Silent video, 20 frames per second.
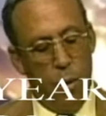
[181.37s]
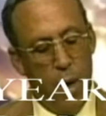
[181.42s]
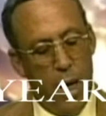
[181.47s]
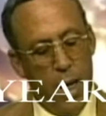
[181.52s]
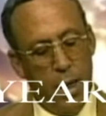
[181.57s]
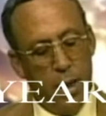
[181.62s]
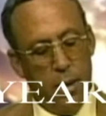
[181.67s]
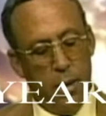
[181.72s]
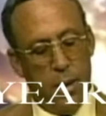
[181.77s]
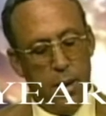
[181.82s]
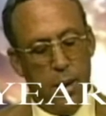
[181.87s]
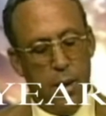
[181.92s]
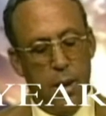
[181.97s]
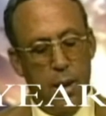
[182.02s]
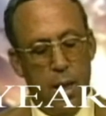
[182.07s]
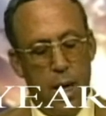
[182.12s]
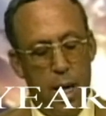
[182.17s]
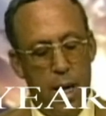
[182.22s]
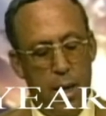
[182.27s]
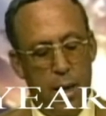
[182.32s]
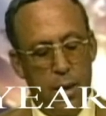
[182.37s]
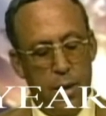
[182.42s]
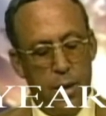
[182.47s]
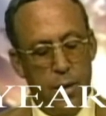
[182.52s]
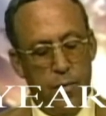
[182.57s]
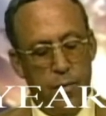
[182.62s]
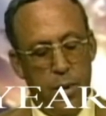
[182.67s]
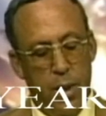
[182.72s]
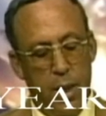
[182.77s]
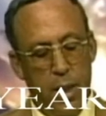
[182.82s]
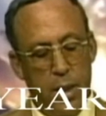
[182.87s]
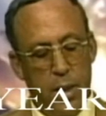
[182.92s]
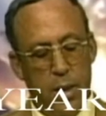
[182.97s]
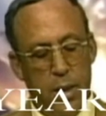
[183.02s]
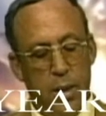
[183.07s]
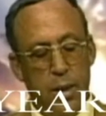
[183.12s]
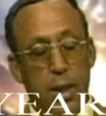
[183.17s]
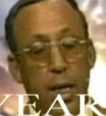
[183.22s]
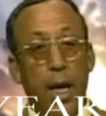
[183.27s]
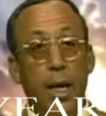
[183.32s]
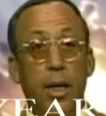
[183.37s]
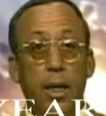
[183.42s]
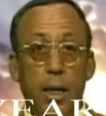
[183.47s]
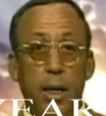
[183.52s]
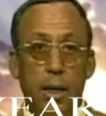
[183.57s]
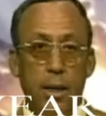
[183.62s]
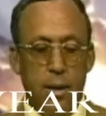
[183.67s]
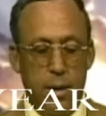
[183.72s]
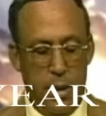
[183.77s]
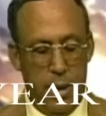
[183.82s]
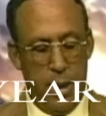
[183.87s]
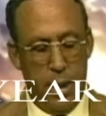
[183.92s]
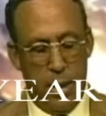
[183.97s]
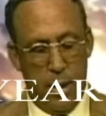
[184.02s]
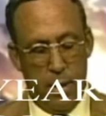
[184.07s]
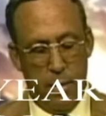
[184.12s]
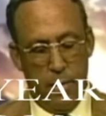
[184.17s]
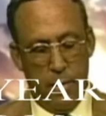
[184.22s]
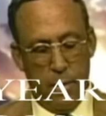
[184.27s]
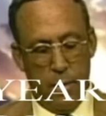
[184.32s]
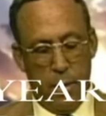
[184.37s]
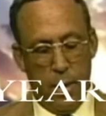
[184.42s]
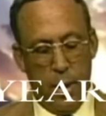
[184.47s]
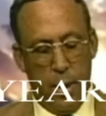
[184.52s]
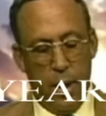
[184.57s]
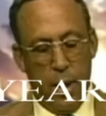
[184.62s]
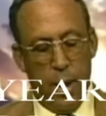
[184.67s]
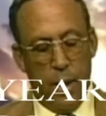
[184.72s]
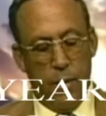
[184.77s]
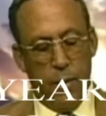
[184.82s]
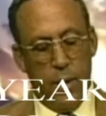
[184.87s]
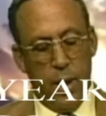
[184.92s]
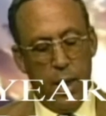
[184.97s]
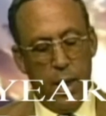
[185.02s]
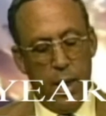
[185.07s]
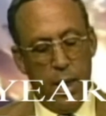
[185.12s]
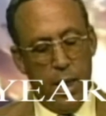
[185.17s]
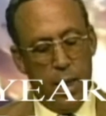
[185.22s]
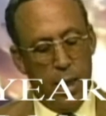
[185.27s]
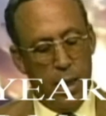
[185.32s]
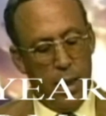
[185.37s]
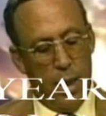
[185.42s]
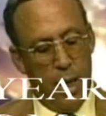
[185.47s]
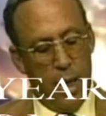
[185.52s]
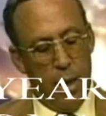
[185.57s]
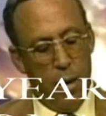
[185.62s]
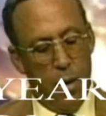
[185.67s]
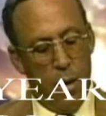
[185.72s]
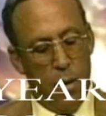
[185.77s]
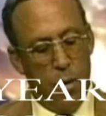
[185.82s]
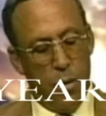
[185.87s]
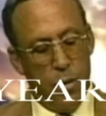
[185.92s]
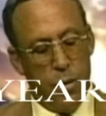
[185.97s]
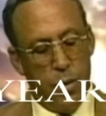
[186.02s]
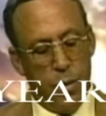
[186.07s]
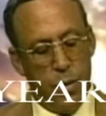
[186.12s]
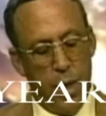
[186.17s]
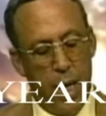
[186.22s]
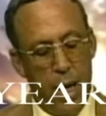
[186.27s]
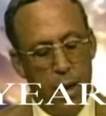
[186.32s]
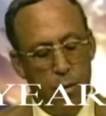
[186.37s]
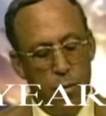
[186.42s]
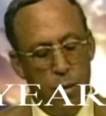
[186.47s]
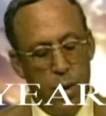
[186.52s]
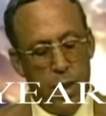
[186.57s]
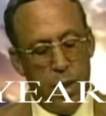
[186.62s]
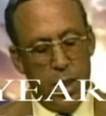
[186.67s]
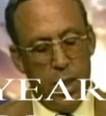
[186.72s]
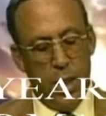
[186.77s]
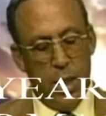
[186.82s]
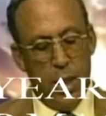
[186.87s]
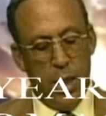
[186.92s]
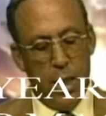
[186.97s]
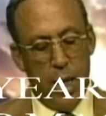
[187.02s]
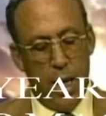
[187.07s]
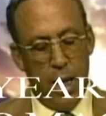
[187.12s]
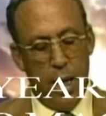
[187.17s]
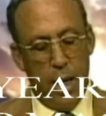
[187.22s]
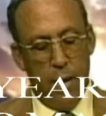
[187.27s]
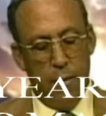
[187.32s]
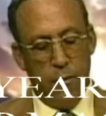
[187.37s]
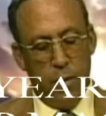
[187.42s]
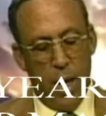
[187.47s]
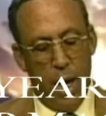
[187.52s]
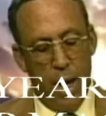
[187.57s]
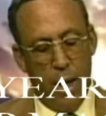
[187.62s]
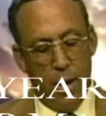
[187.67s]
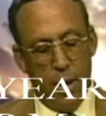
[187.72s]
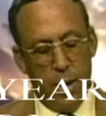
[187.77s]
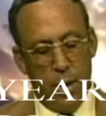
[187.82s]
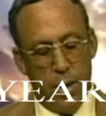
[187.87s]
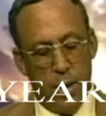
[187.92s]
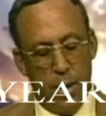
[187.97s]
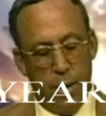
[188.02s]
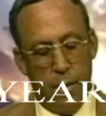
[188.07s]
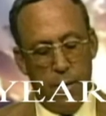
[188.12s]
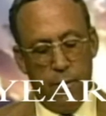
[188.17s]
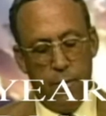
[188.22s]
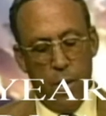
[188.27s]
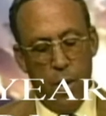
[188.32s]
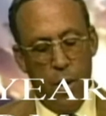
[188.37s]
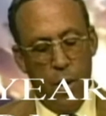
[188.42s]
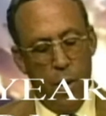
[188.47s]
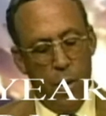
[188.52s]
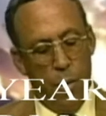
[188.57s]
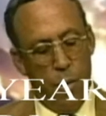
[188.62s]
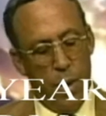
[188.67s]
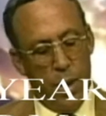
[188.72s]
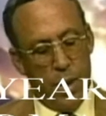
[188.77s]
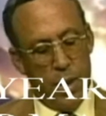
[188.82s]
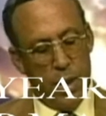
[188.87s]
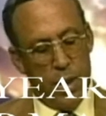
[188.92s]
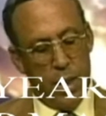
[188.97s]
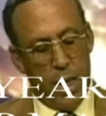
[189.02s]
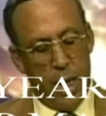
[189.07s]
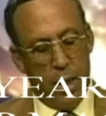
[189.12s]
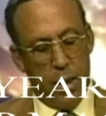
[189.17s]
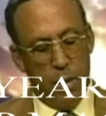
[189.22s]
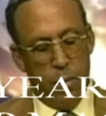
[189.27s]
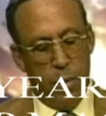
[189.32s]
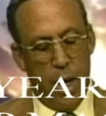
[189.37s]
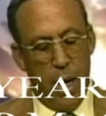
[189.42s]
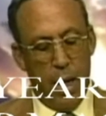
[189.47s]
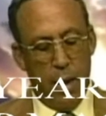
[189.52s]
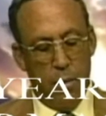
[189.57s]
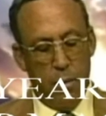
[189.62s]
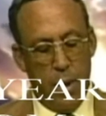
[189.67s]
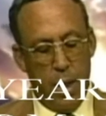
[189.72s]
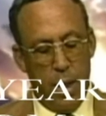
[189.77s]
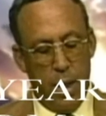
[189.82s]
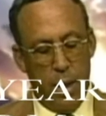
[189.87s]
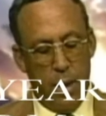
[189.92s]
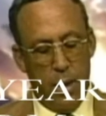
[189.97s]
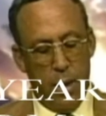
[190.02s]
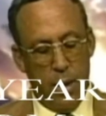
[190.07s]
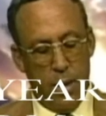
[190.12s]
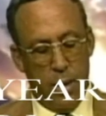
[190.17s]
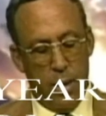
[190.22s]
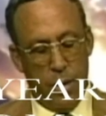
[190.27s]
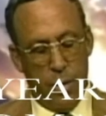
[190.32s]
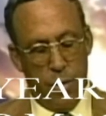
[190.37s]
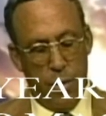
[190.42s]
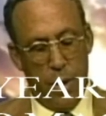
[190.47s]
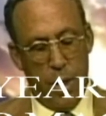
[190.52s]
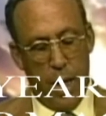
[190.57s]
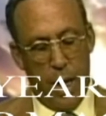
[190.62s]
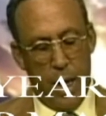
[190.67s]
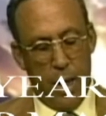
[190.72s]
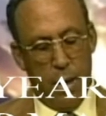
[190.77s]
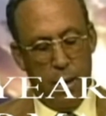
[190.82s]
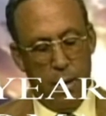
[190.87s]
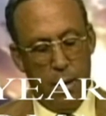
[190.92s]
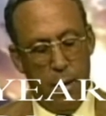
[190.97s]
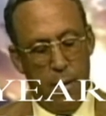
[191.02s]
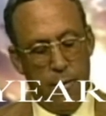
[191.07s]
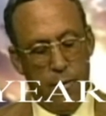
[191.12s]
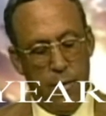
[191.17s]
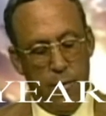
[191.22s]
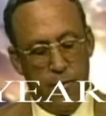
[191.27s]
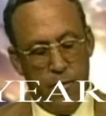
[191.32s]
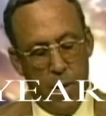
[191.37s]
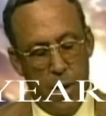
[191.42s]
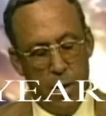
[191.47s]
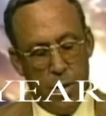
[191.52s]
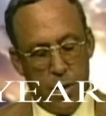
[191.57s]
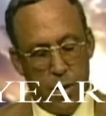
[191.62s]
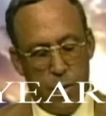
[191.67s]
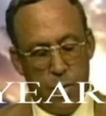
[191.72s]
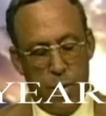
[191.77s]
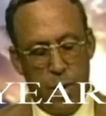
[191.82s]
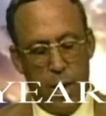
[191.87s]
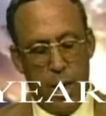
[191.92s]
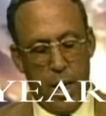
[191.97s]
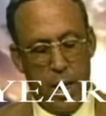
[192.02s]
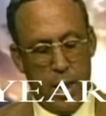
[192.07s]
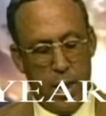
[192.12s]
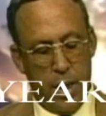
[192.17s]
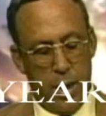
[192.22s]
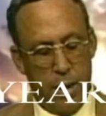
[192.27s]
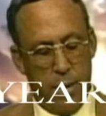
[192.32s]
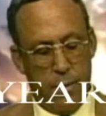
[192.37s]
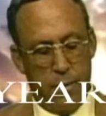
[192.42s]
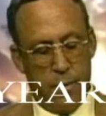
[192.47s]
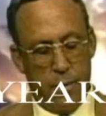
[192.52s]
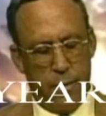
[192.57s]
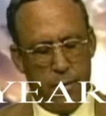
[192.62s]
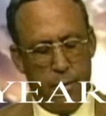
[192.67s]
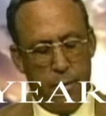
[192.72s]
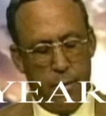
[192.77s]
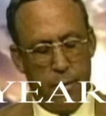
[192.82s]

can awaken to the knowledge of this that he is in, then he can lay hold to that which he did not have knowledge of, which is that the black man is the creator of the first creation.